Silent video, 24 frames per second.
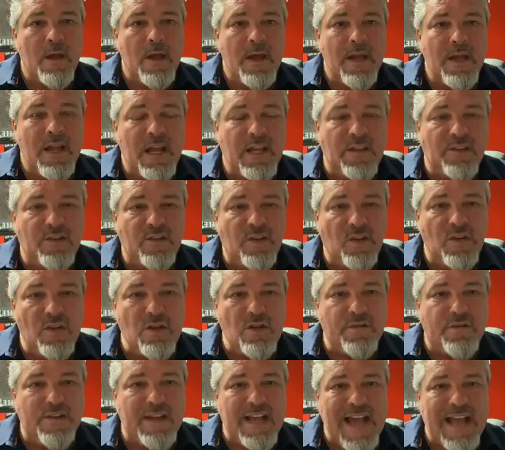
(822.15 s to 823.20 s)
until
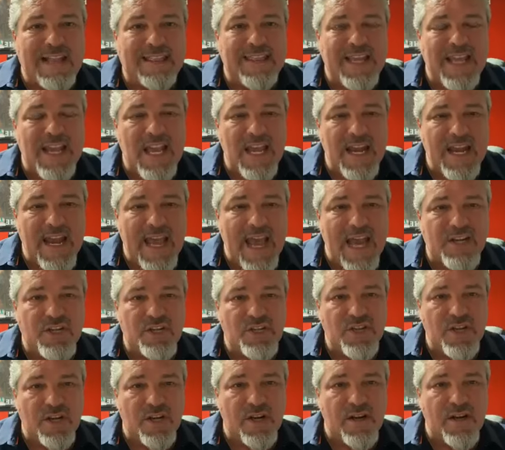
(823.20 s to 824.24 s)
you've got the
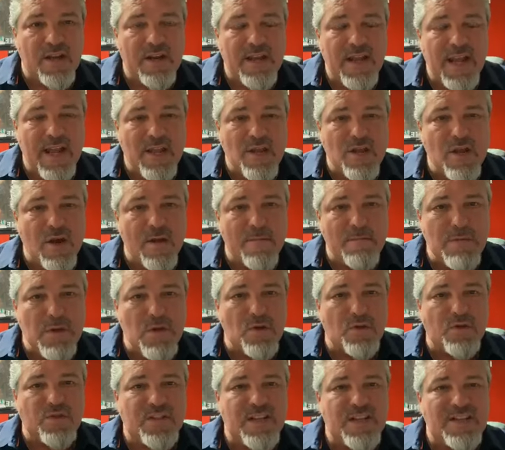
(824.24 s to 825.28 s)
connection and your
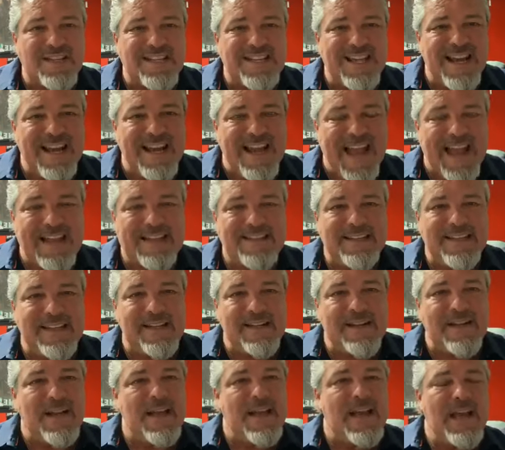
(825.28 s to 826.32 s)
music's
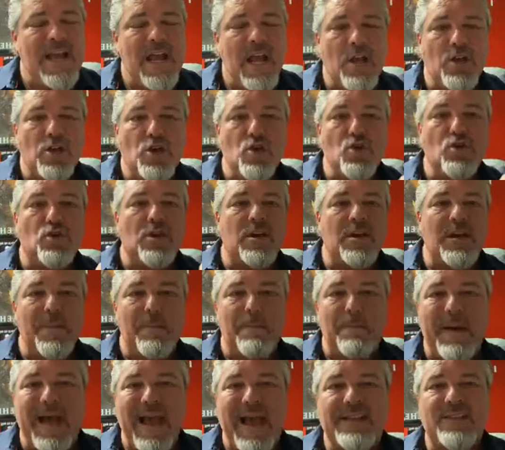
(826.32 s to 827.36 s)
connected and you could get
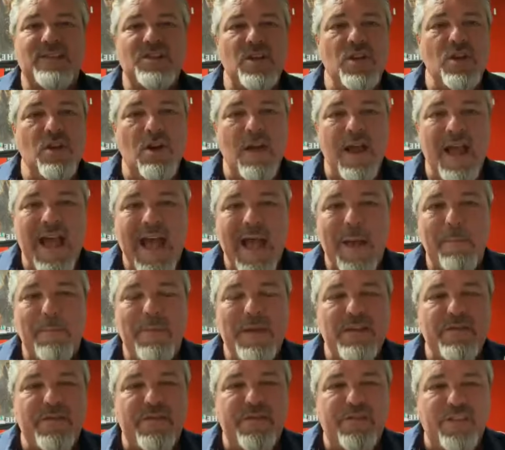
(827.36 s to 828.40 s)
back to your happy
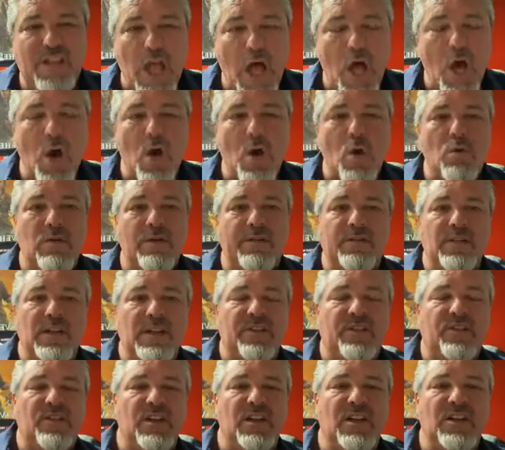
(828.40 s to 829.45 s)
flow of
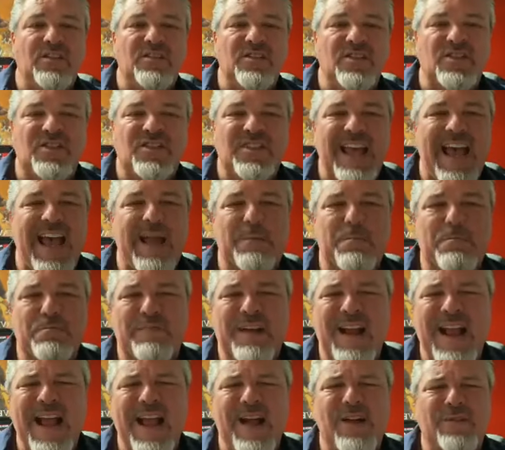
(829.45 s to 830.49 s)
listening to Zach
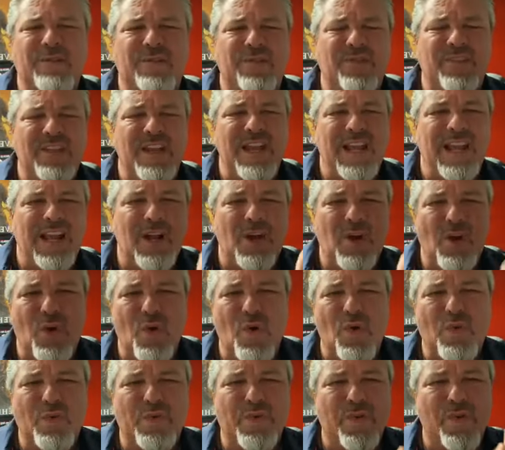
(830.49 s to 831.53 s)
Brown sing
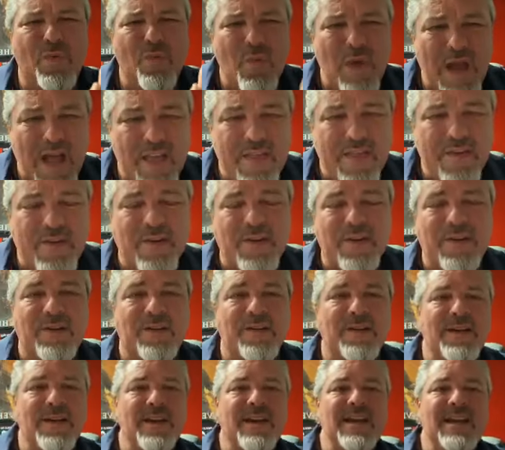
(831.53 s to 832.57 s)
Colder Weather.
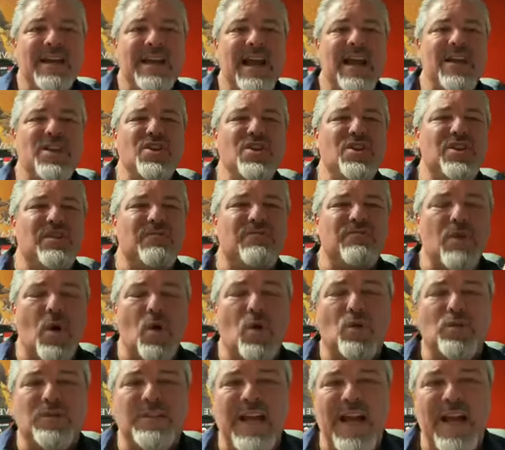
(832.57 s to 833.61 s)
And you could
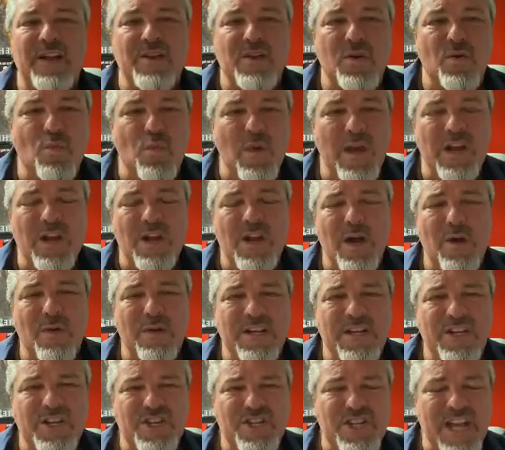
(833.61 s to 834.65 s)
roll down your window
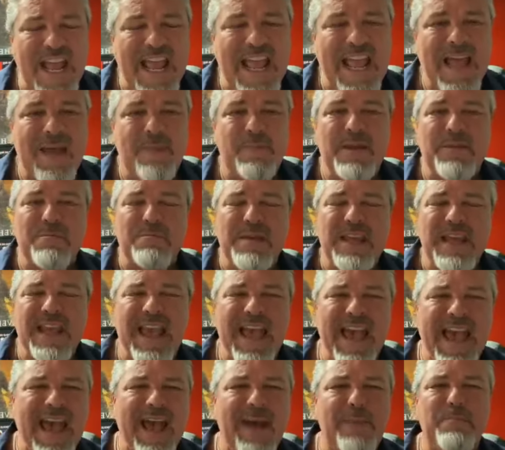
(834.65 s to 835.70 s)
and jam and be
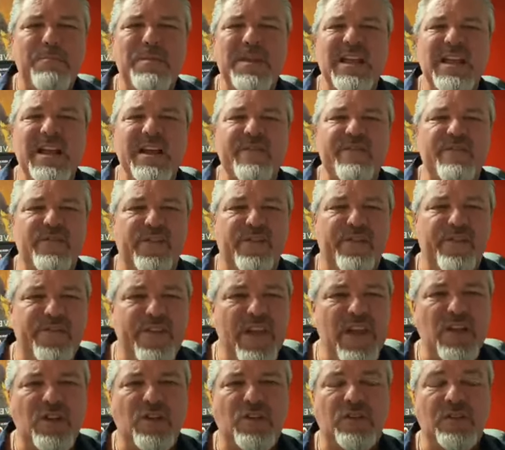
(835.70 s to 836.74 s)
happy and
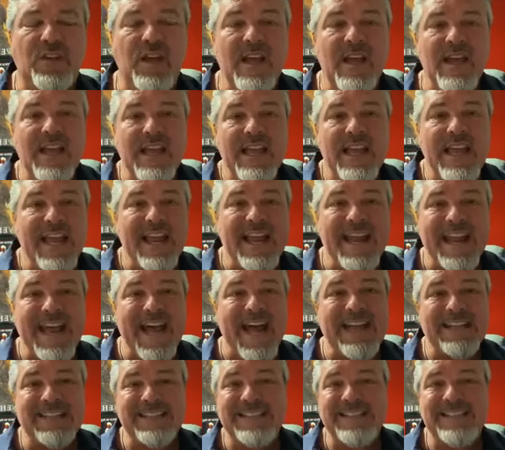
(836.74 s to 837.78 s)
fulfilled and
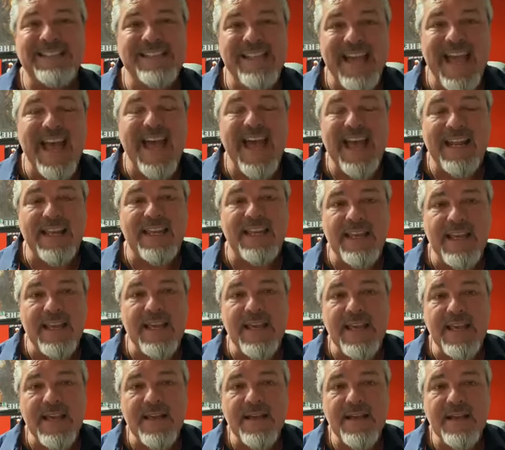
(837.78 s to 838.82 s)
not
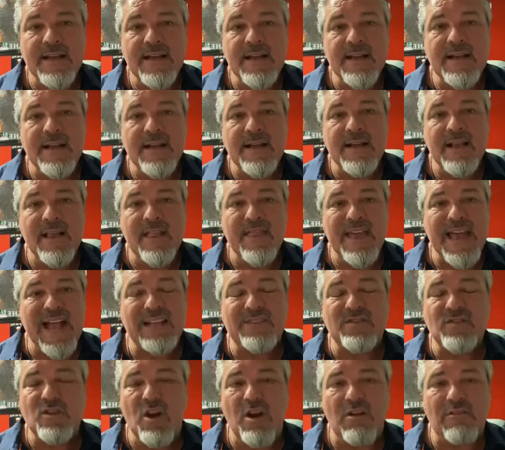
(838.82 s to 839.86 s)
staticky.
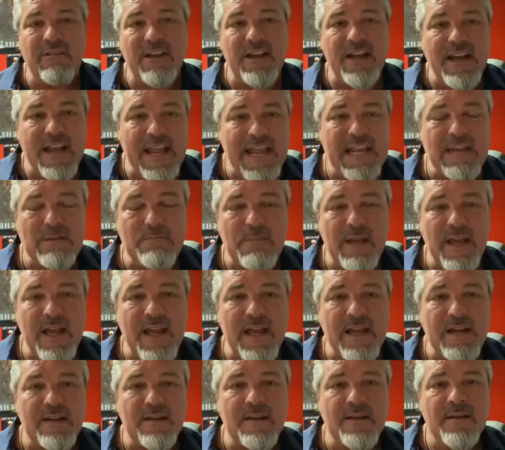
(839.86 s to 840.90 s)
That's our innate,
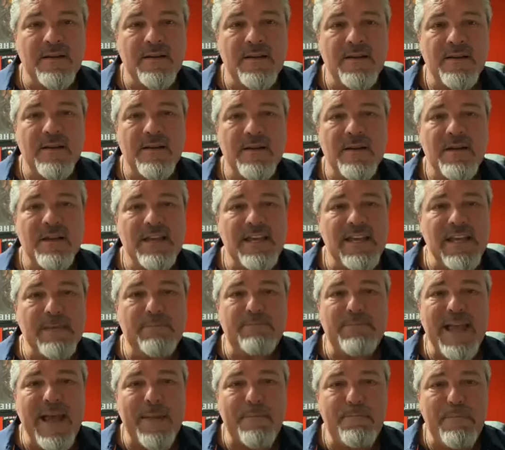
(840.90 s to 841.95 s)
man. Keep
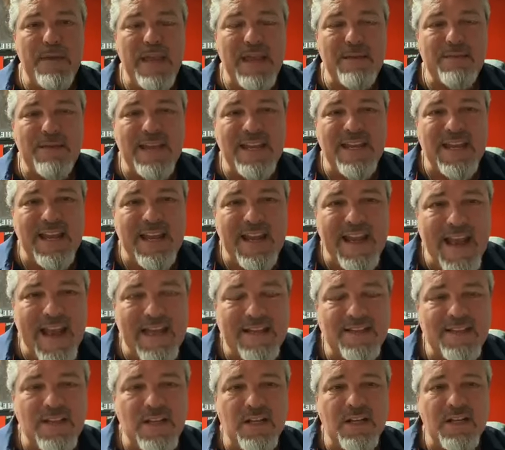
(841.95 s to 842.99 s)
that baby
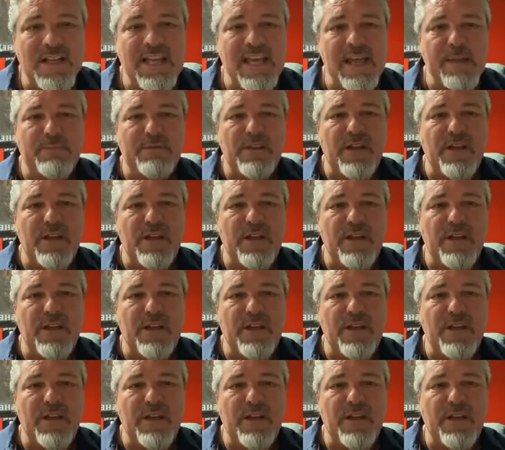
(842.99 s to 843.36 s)
connected, keep the